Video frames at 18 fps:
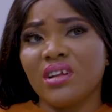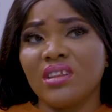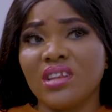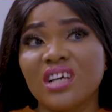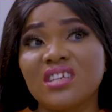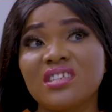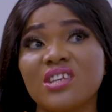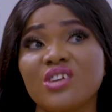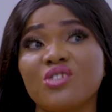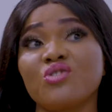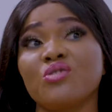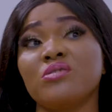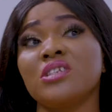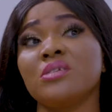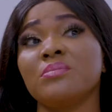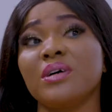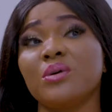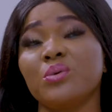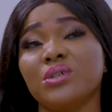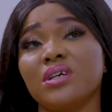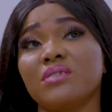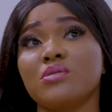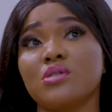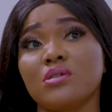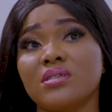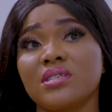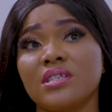That security man would have
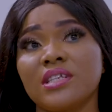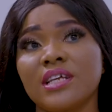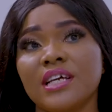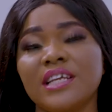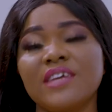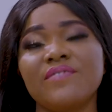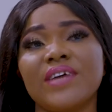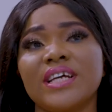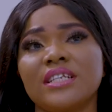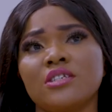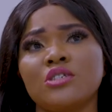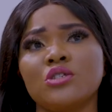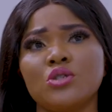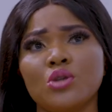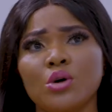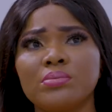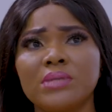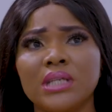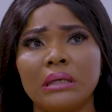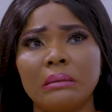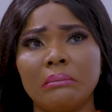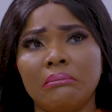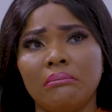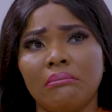succeeded if I didn't stop him.